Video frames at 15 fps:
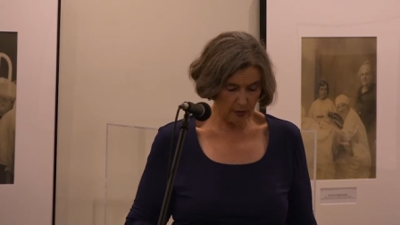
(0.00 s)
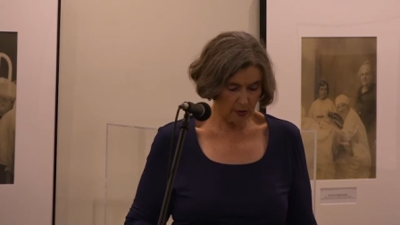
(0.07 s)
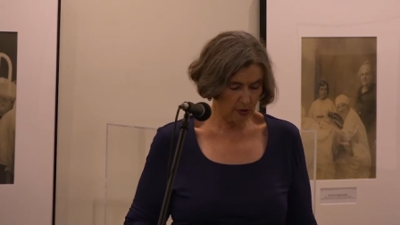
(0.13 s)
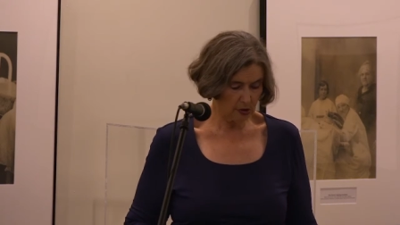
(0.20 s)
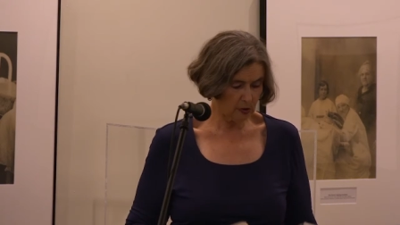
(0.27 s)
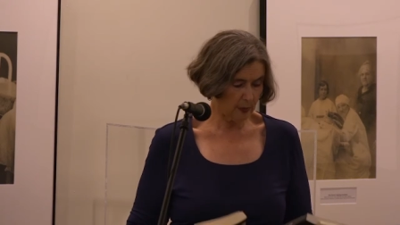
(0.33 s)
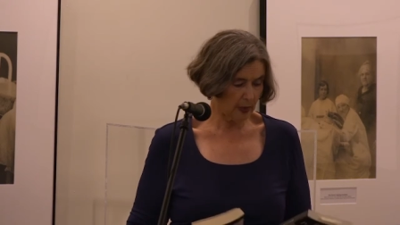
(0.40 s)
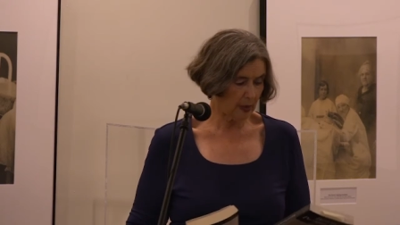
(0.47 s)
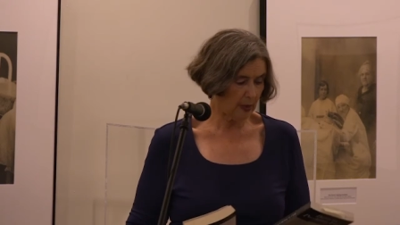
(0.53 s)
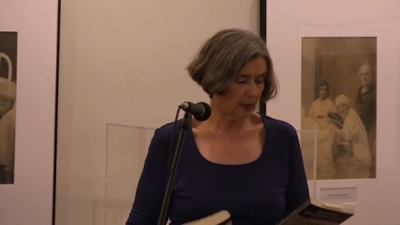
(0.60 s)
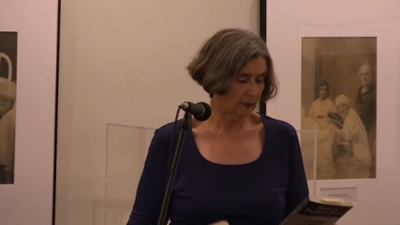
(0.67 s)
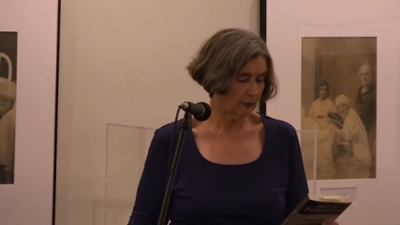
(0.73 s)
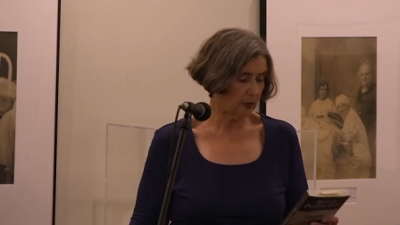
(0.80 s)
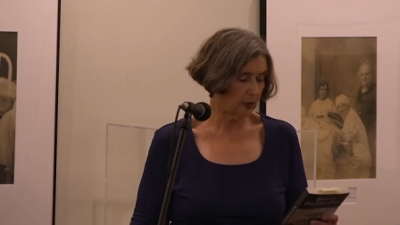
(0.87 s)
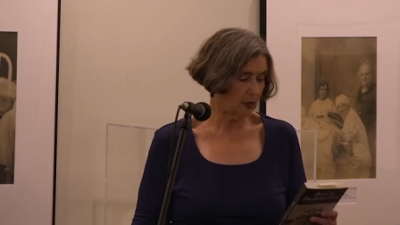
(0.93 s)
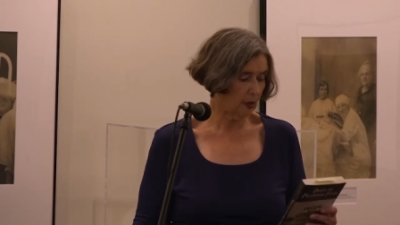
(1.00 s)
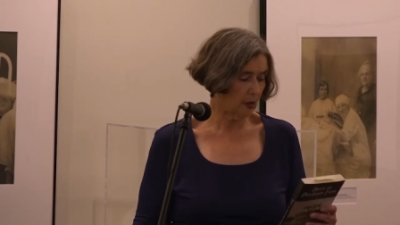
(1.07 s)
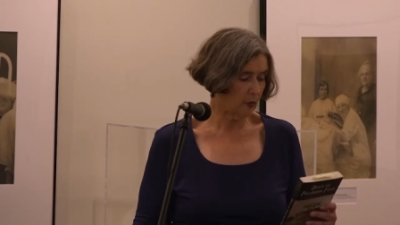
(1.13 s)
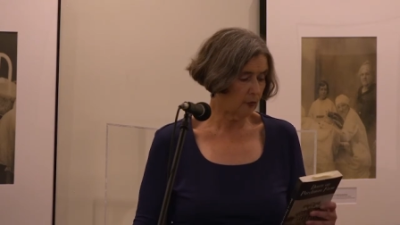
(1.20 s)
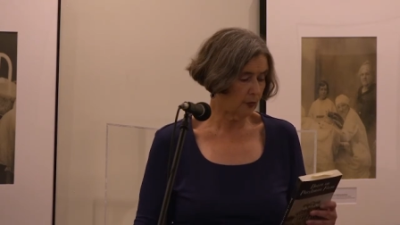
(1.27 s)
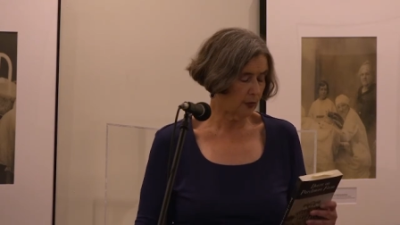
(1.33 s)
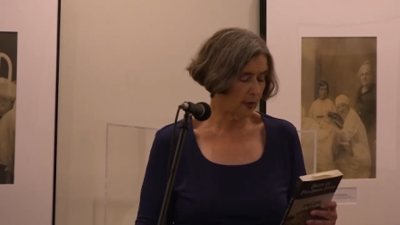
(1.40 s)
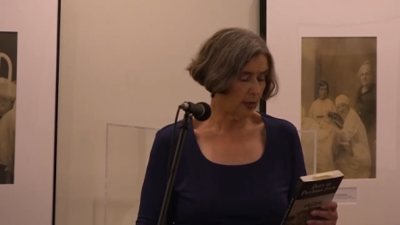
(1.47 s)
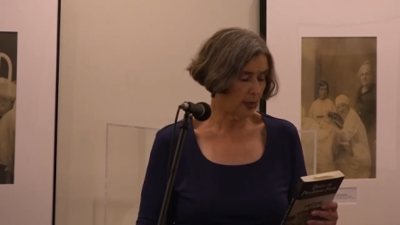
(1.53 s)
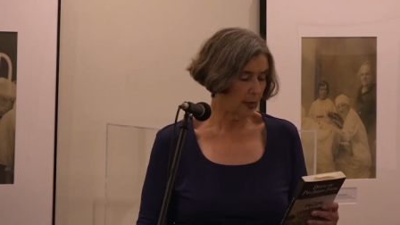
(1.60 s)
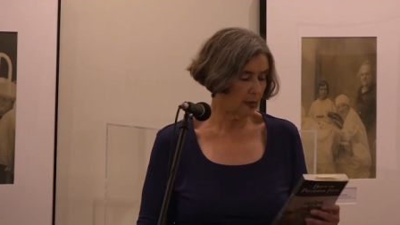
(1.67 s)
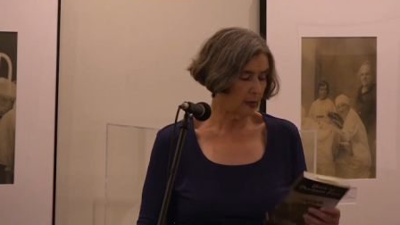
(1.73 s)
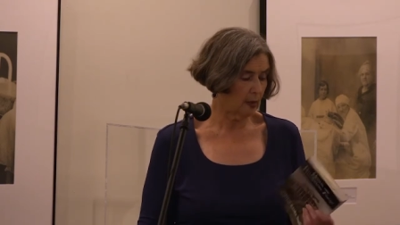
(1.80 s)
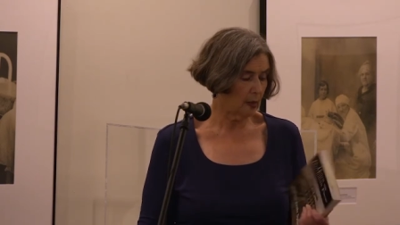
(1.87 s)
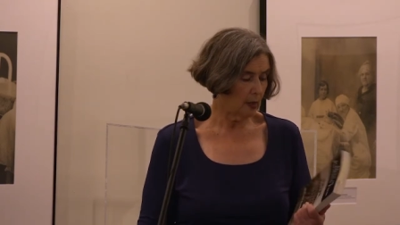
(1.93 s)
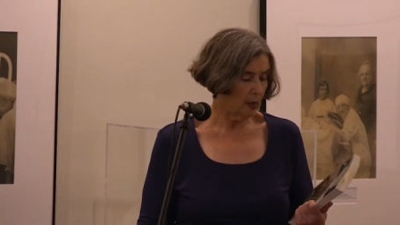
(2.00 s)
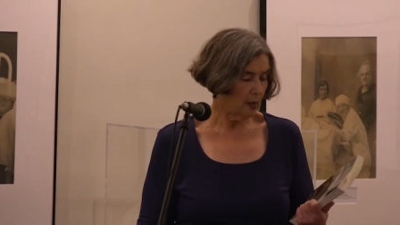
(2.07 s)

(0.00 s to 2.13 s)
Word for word: just about have to get over that.